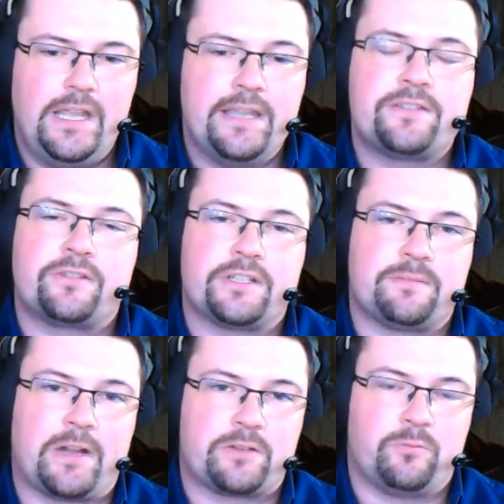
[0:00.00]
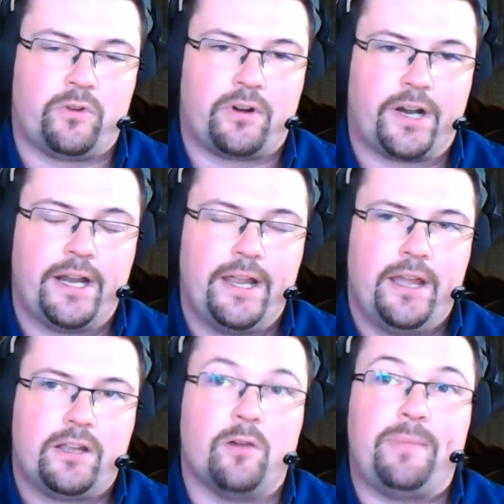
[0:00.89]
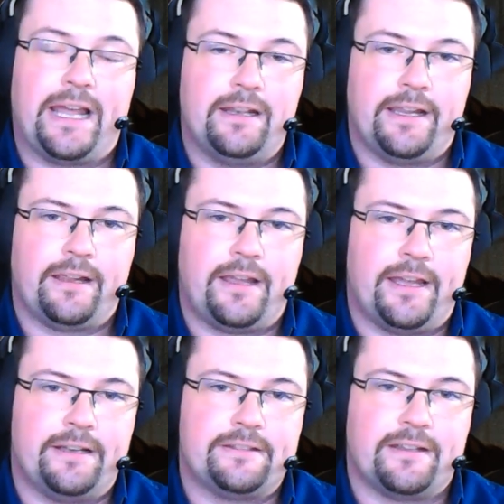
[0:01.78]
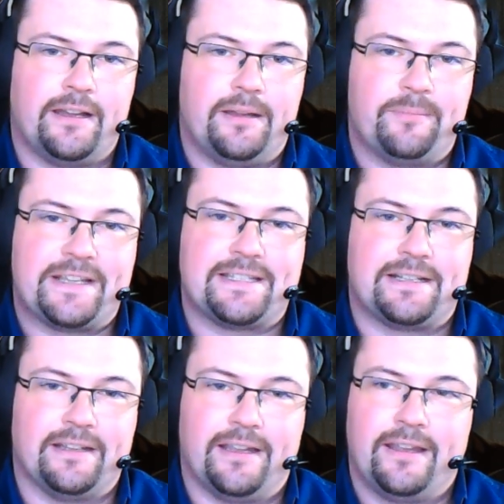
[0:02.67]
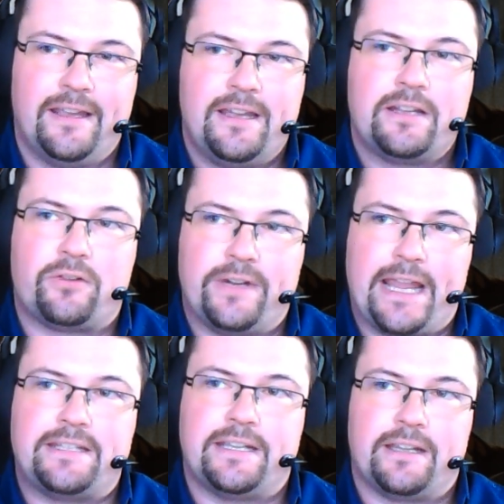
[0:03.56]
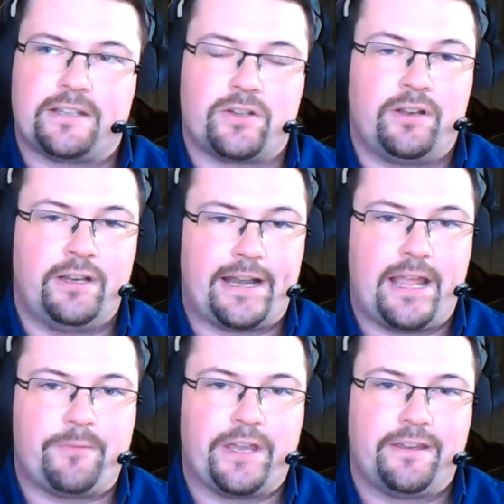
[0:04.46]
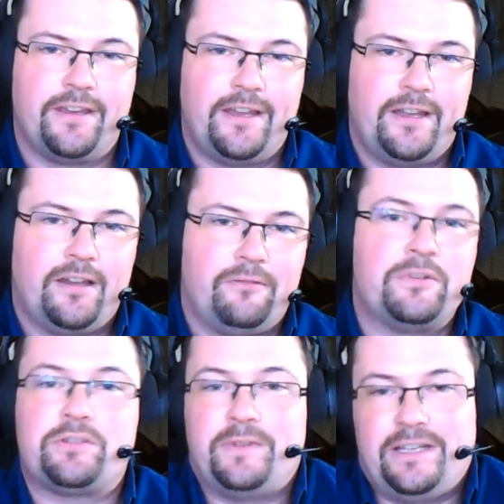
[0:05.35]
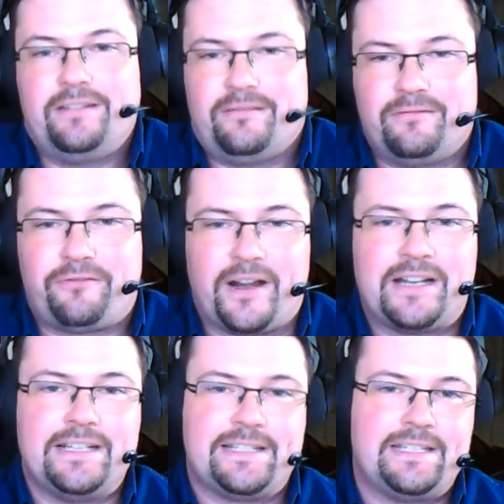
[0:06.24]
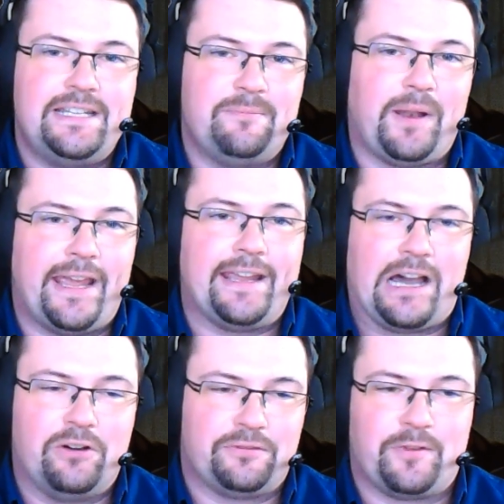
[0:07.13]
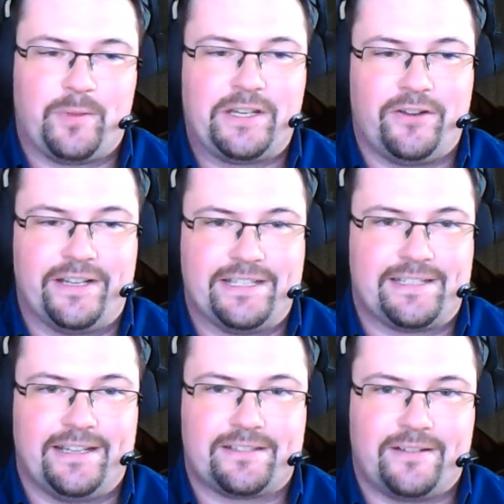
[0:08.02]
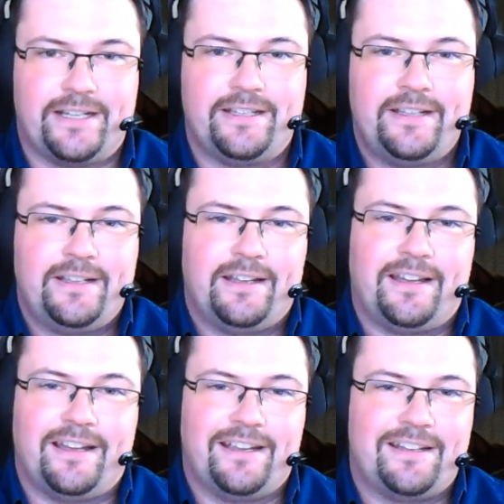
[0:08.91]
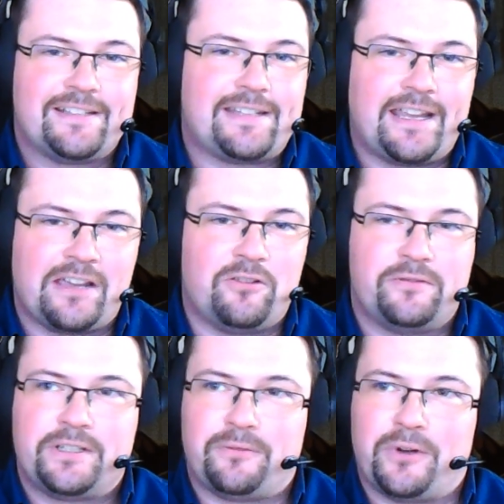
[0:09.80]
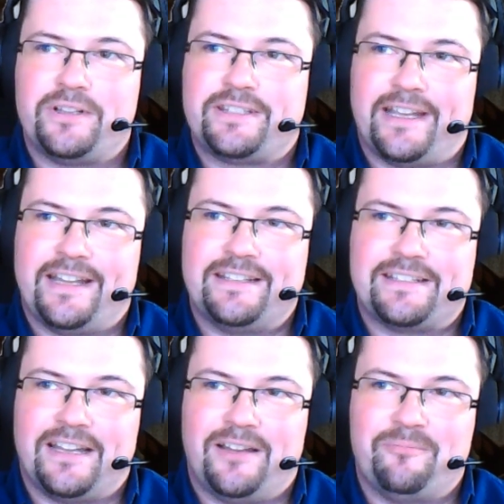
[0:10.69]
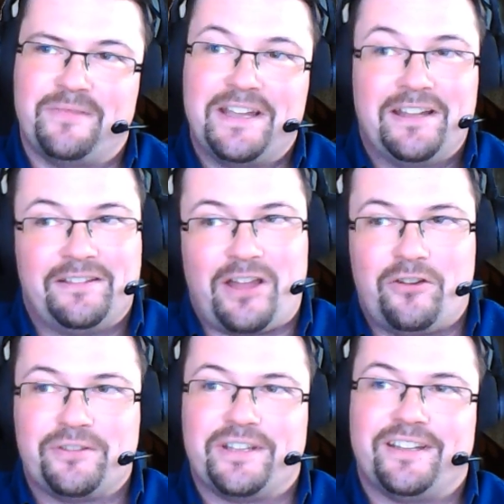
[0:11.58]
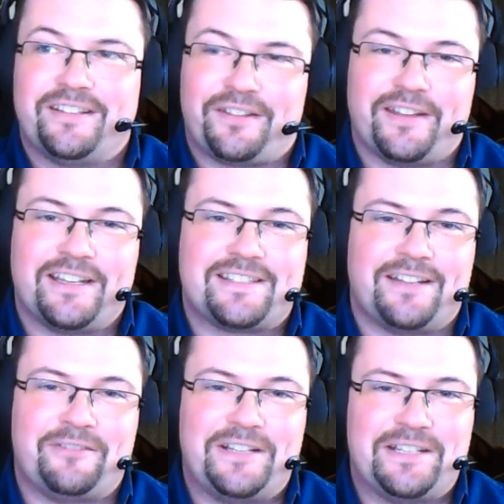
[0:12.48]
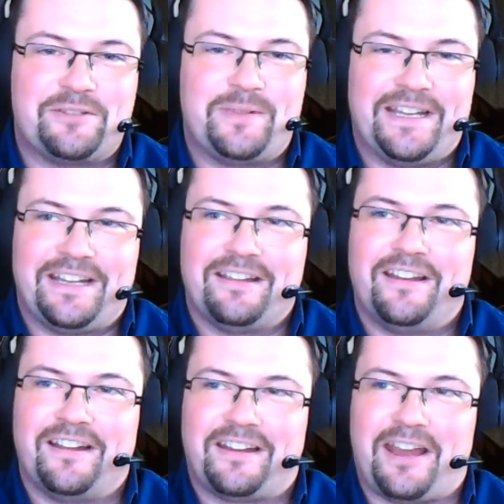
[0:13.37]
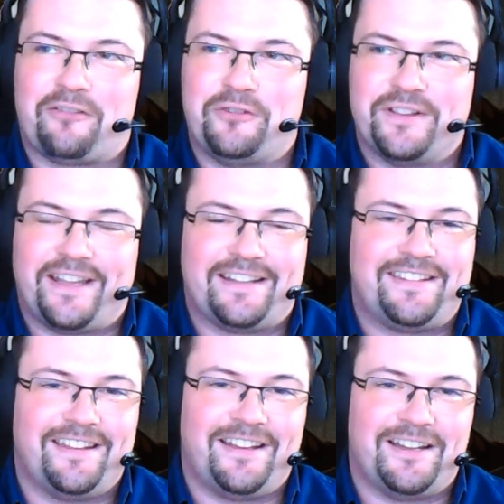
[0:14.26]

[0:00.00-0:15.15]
is just much more compelling, and basically creating a certain dynamic, which we frankly see playing out with Bitcoin these days, right? It is taking over the world, and now the thing is that we need to be careful that